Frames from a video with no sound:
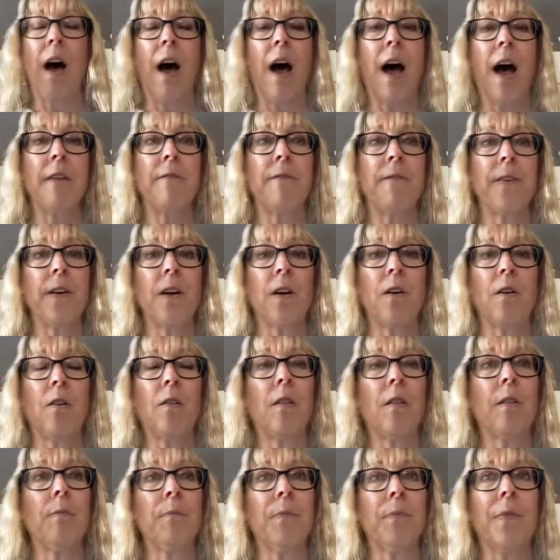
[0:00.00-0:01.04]
I
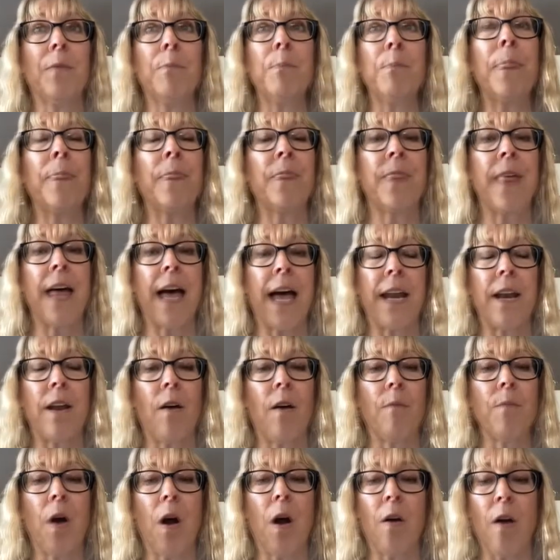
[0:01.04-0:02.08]
feel that
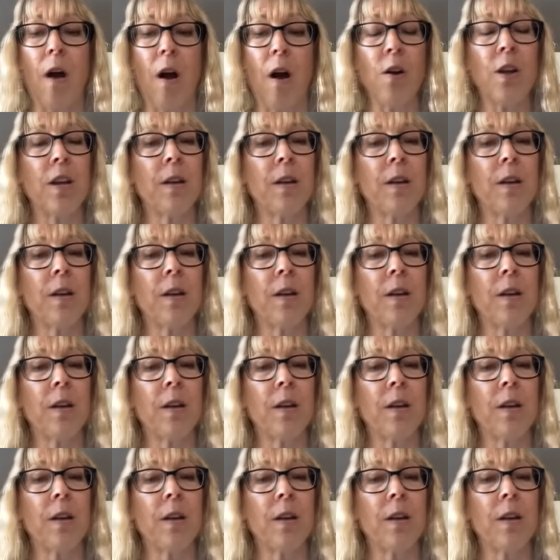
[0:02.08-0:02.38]
our